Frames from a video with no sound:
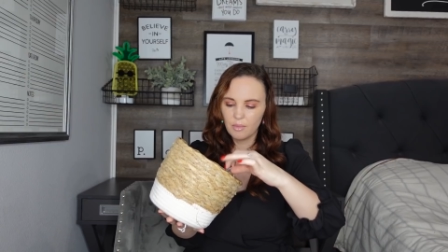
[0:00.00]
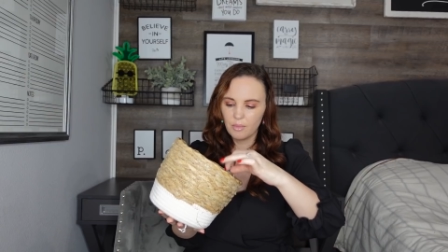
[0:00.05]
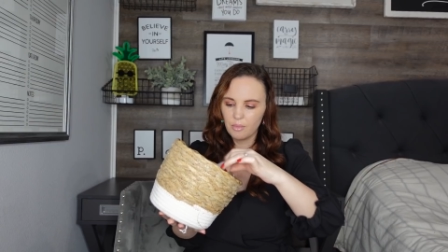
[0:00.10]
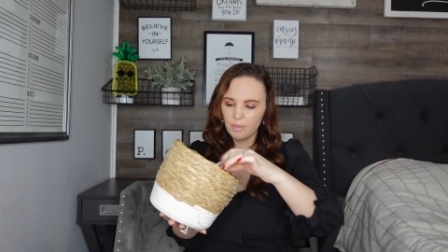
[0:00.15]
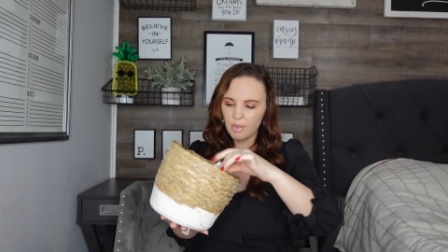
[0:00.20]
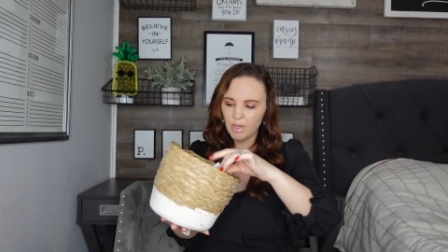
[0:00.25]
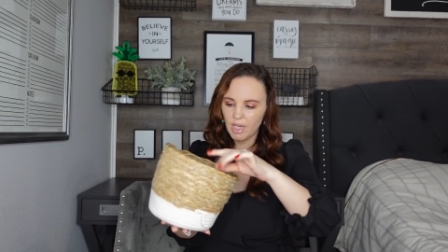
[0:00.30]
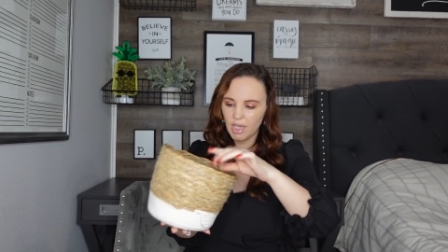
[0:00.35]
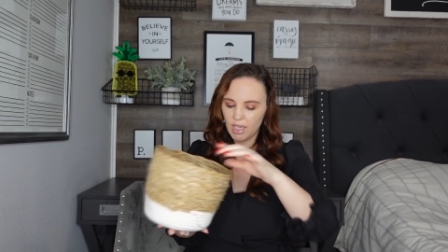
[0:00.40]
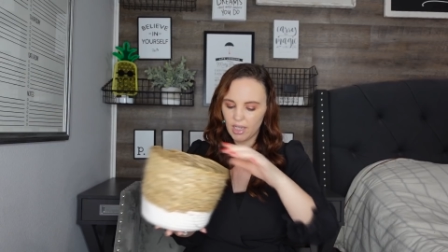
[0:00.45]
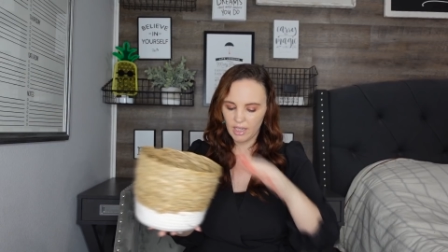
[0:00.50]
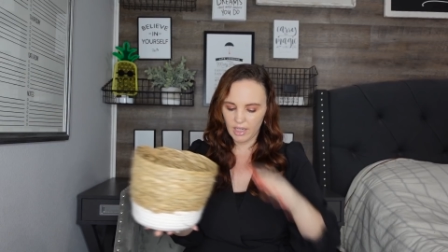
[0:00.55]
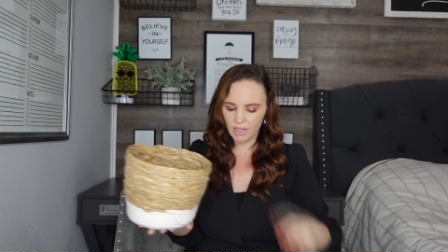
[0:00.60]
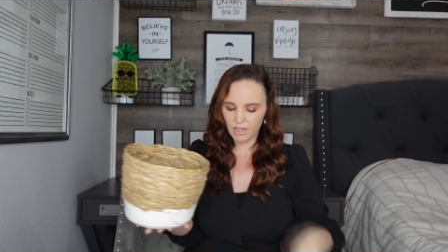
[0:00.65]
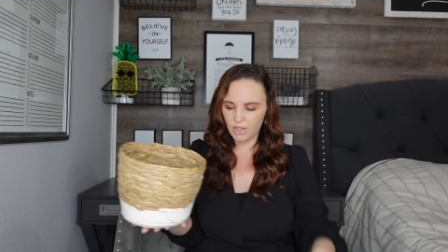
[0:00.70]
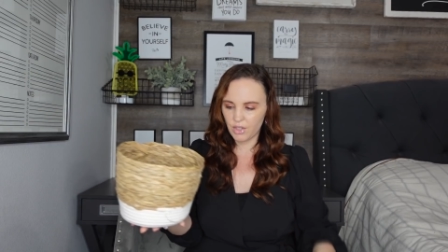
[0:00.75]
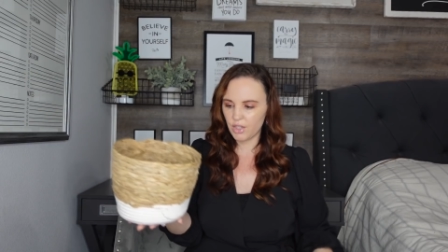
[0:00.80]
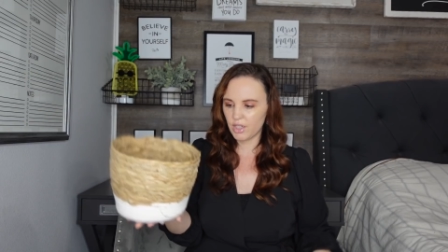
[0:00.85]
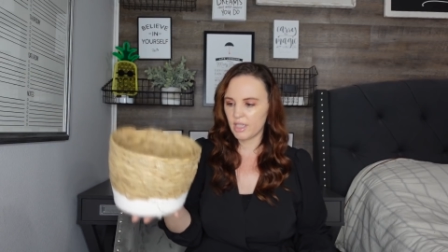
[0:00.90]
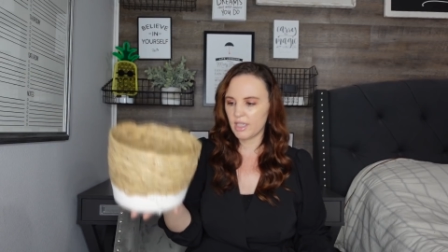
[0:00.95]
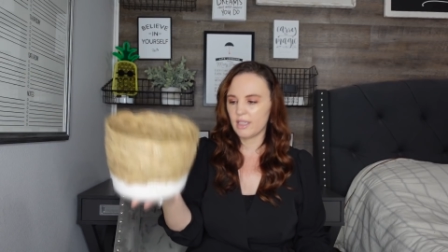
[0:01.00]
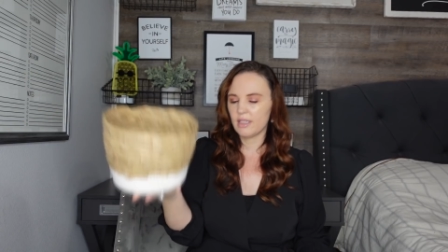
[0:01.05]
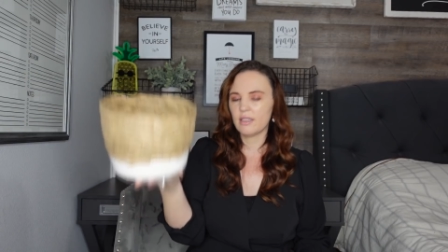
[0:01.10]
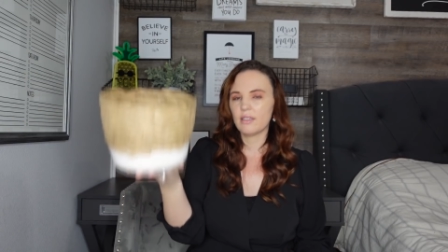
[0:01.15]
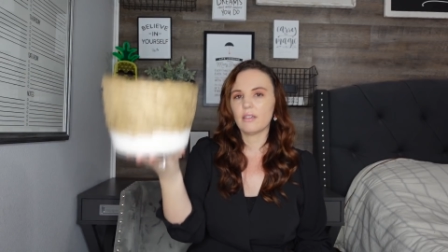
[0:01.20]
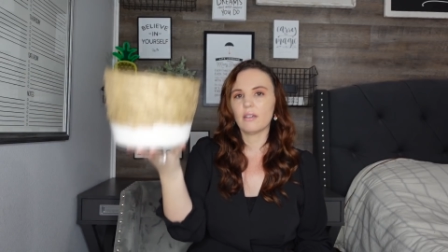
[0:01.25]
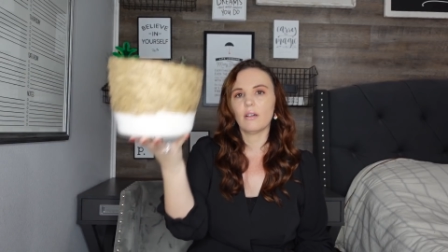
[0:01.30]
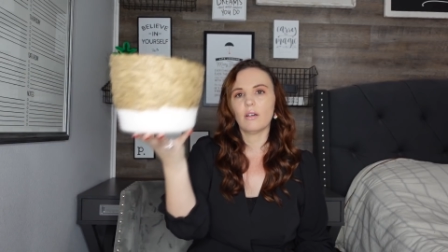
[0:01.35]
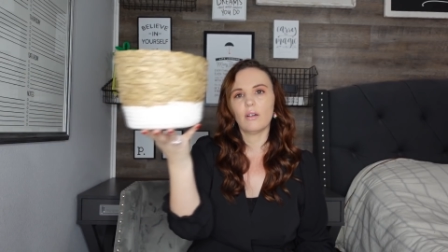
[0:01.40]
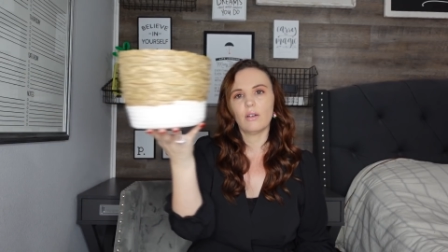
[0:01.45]
but it's
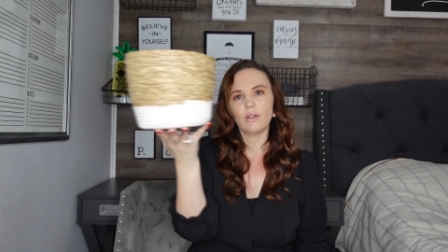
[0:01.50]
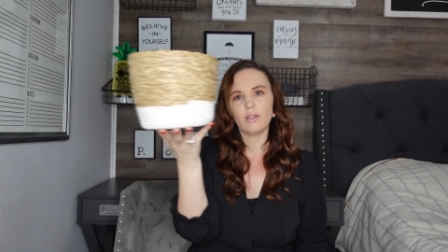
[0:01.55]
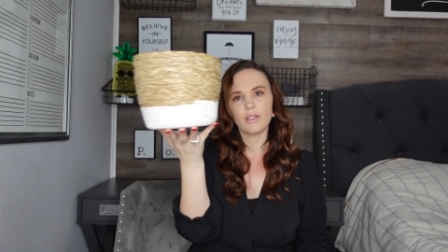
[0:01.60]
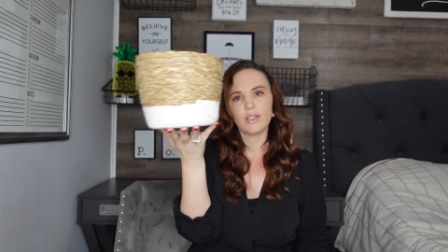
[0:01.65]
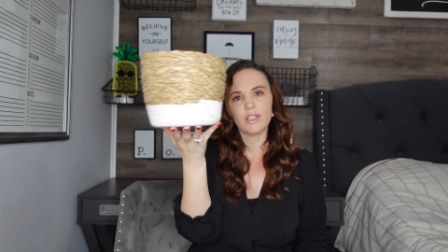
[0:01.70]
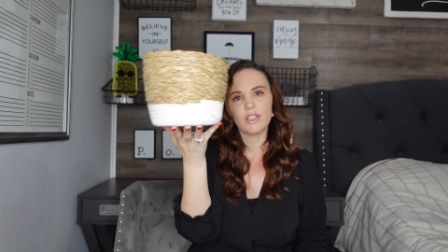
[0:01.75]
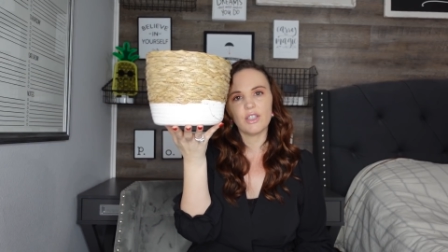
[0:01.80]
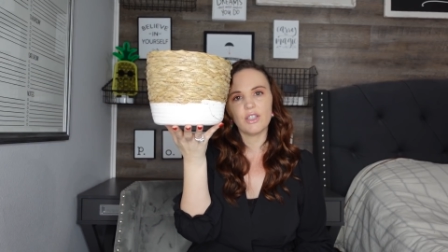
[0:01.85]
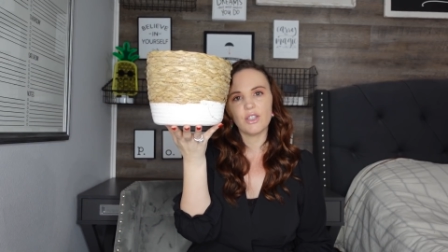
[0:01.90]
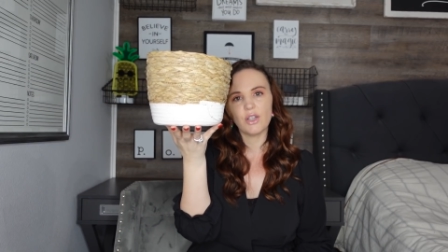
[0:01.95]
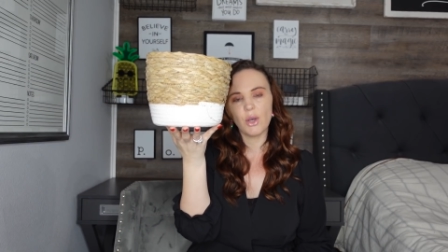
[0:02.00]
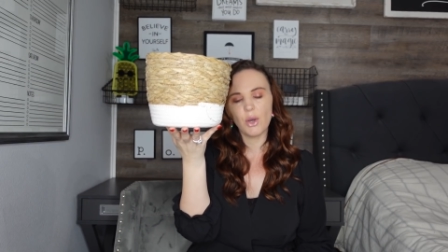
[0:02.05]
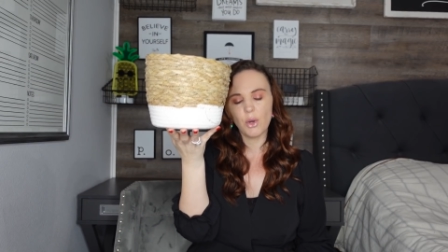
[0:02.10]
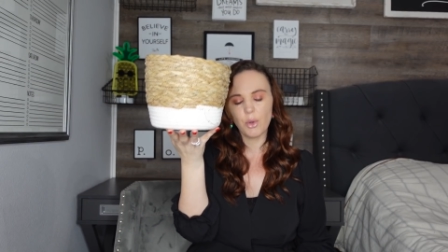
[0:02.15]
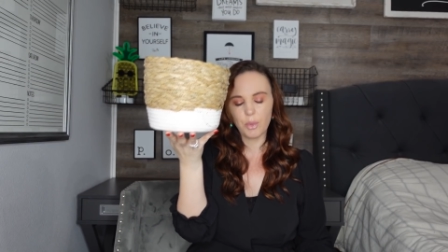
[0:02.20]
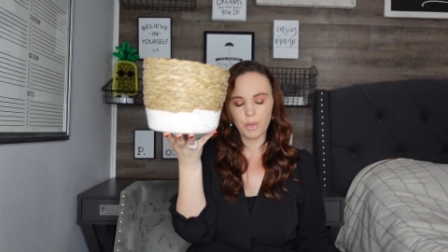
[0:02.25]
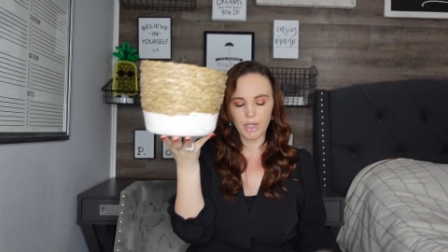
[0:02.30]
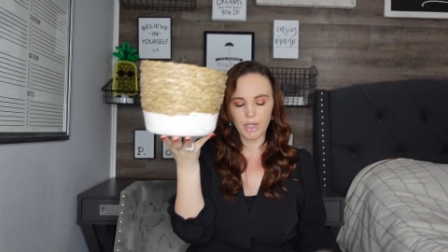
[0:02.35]
just, oh, so